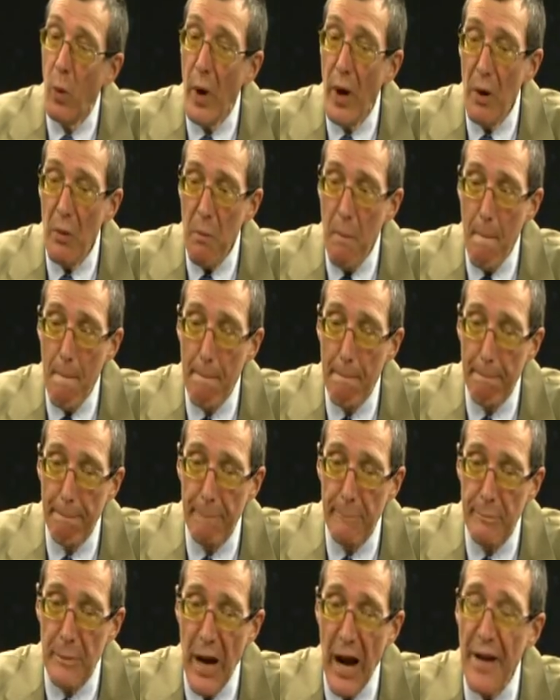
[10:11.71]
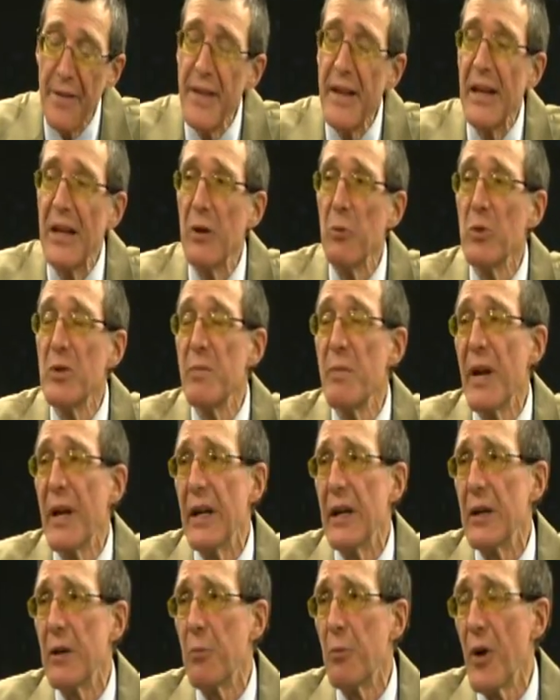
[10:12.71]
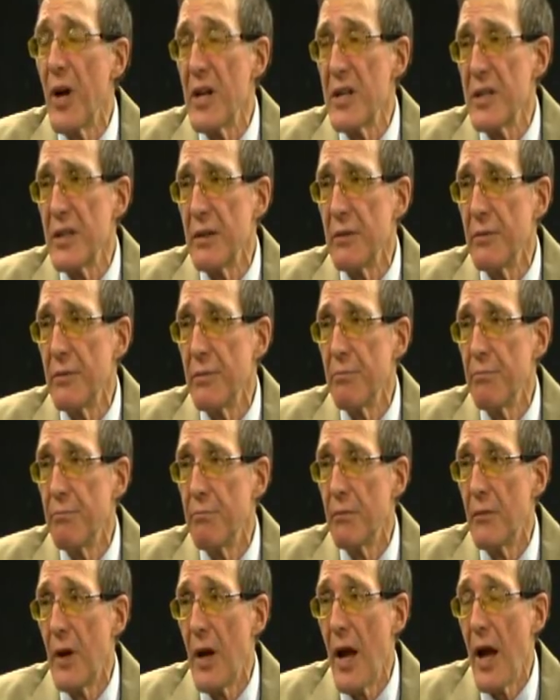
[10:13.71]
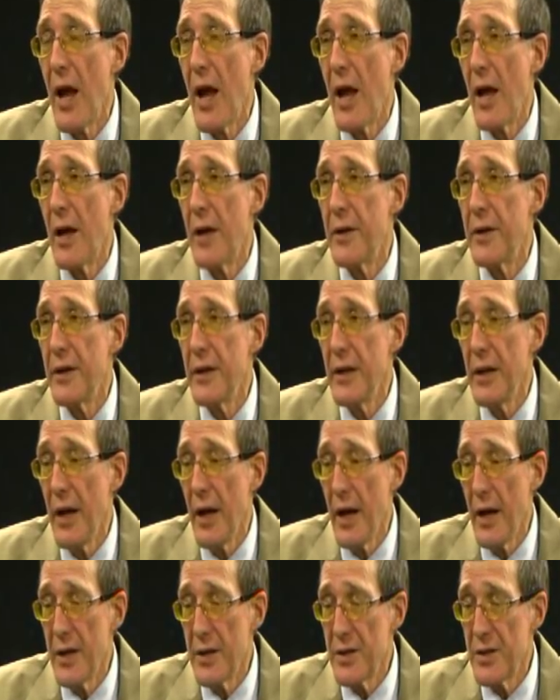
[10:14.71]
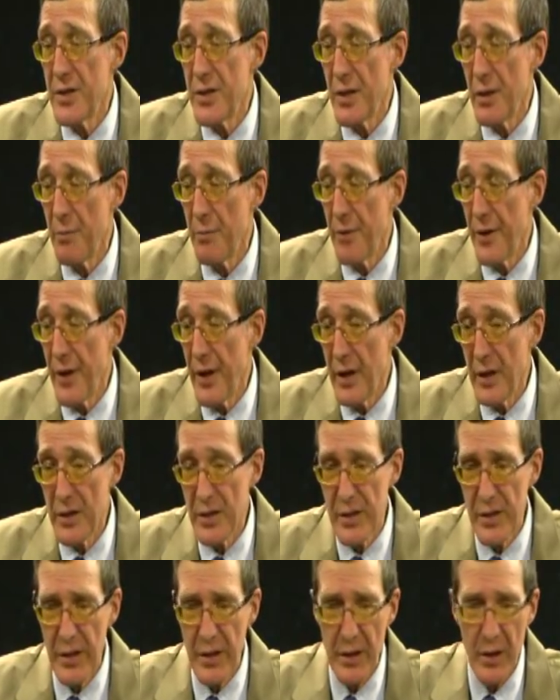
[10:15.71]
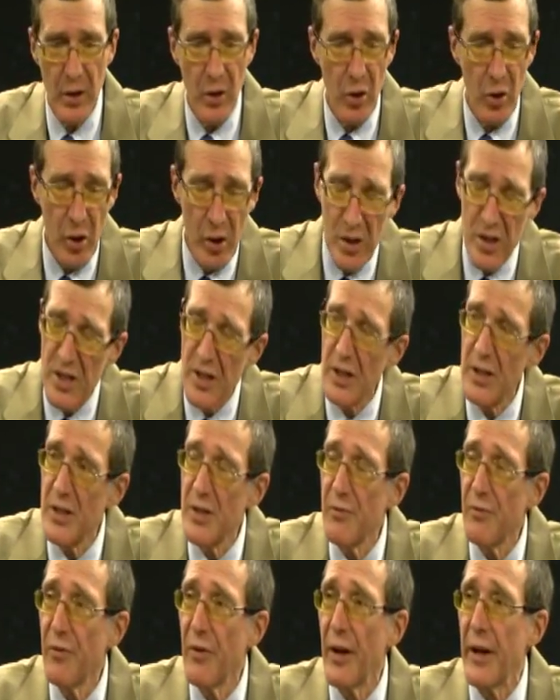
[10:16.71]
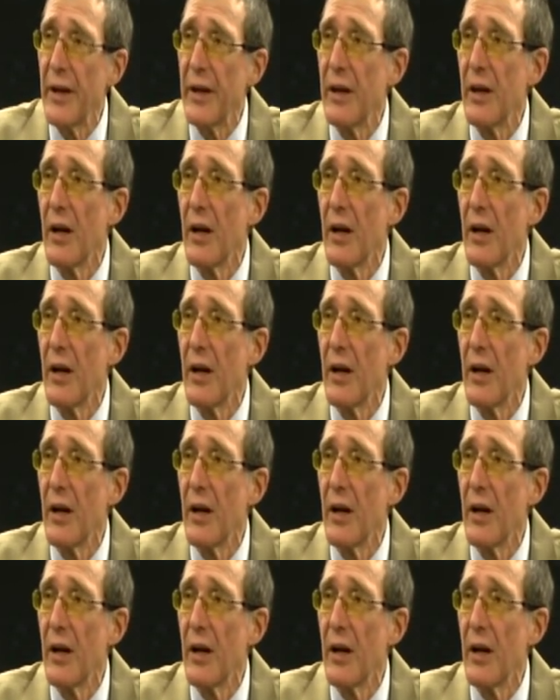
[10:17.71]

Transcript: Well, I think he was manic depressive, and he had some things that look schizophrenic.